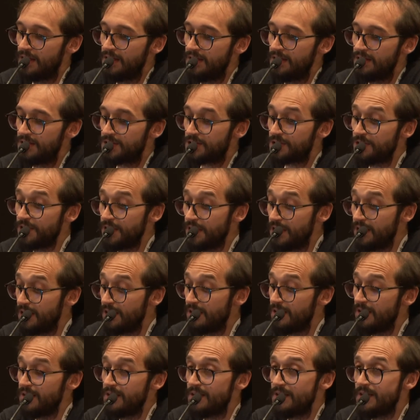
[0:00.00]
in
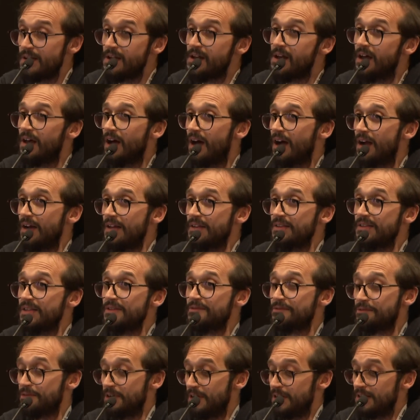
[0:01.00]
three are
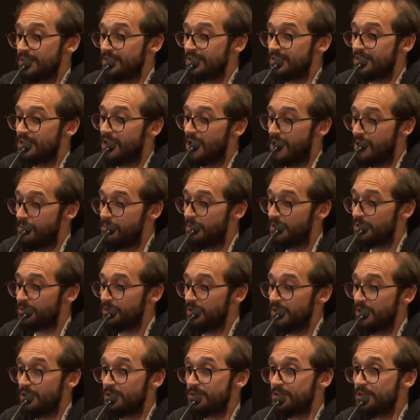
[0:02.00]
indifferent
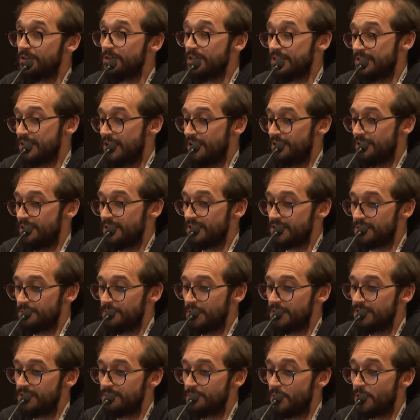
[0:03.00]
between authoritarianism
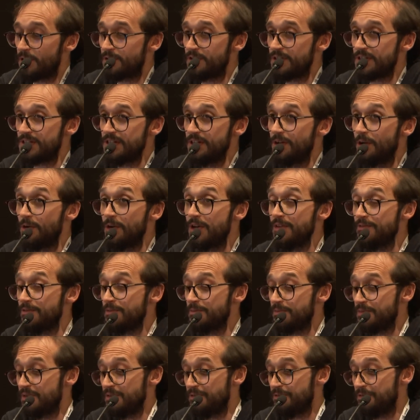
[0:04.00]
and democracy, or
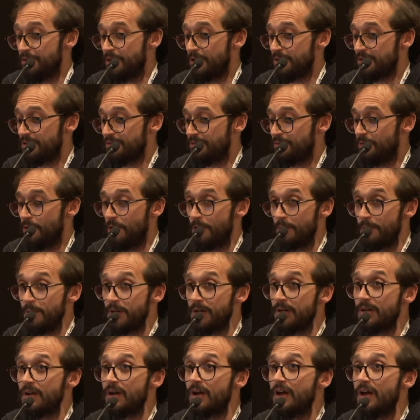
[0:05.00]
even prefer the
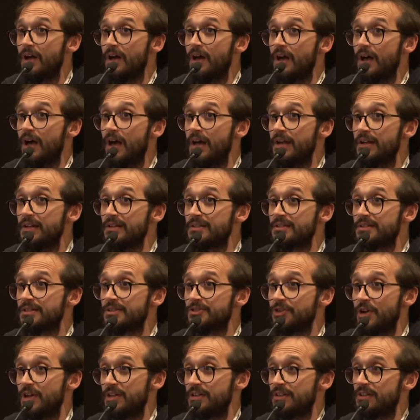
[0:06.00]
former. And it's a
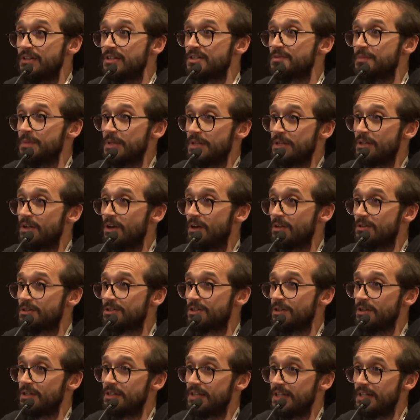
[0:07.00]
trend that has been
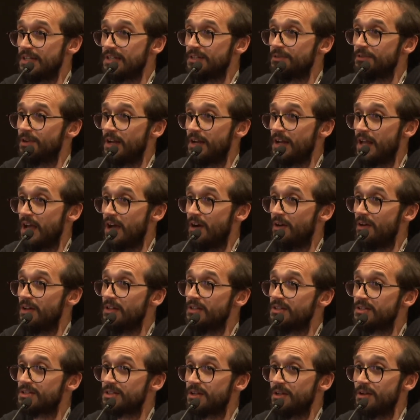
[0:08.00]
consolidating right now.
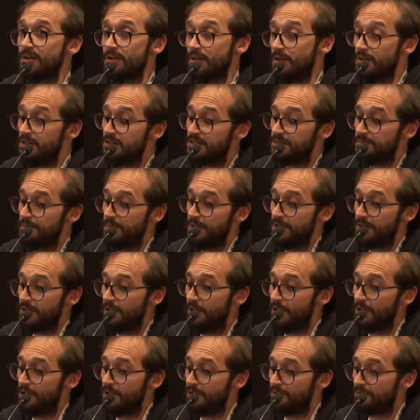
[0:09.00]
It's, it's been
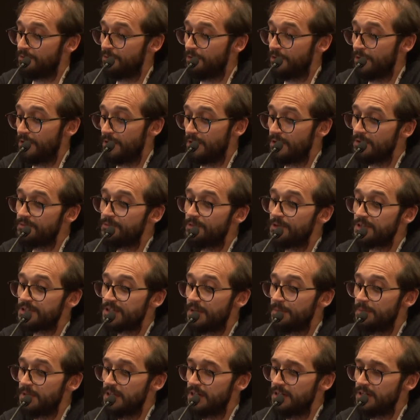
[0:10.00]
going on for, uh, for
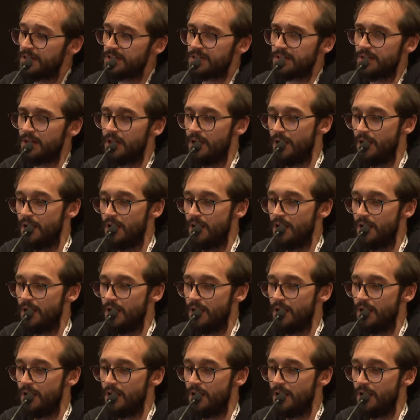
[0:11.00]
some years.